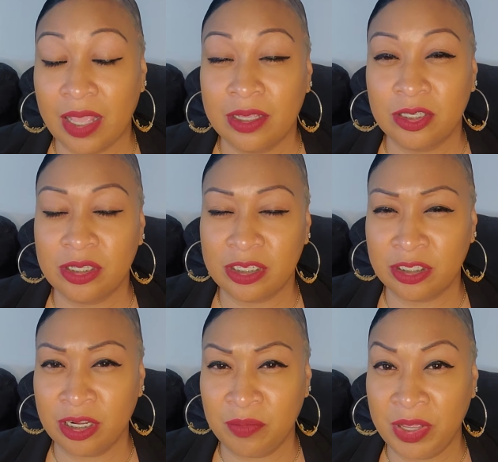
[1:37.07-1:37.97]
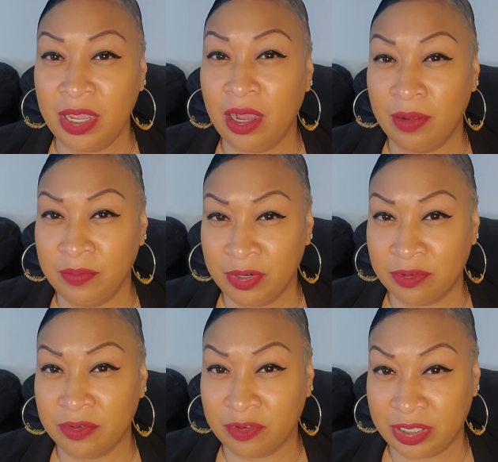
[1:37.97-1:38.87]
So this is going to be a
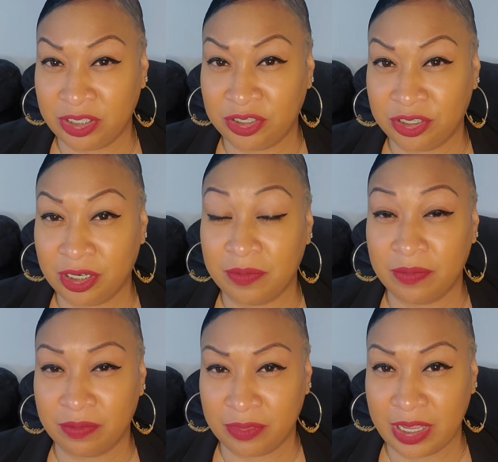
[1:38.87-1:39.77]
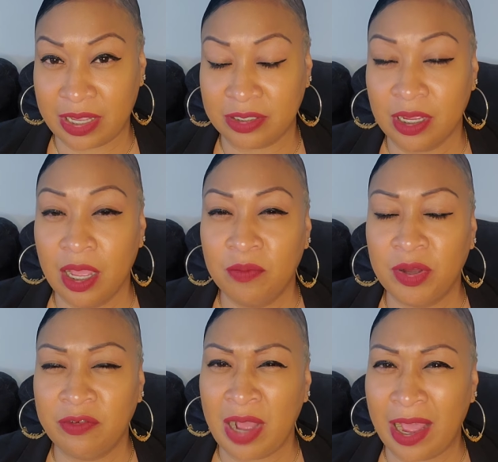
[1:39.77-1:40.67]
mirror relationship, yes,
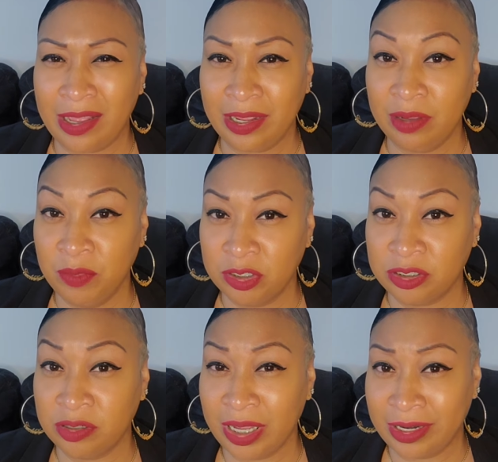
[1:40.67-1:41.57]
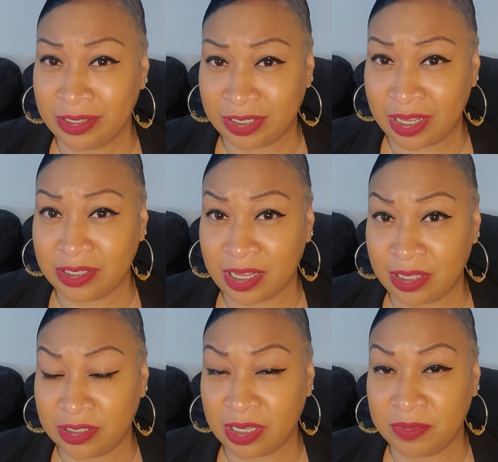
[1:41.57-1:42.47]
but highly emotional and intense at
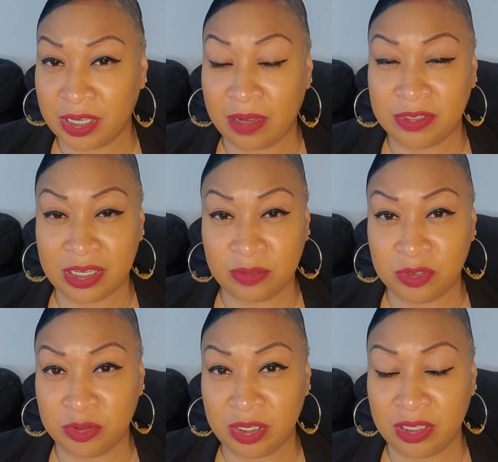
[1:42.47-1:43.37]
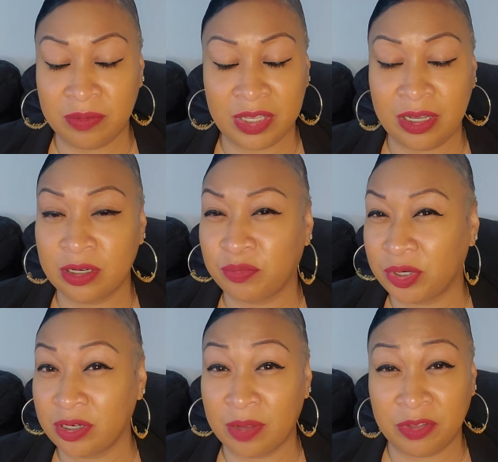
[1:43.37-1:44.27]
the same time. Sex between them, they're going to
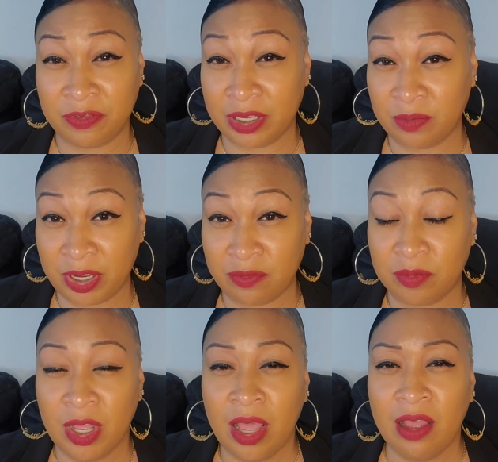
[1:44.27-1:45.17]
burn up the fucking bedroom.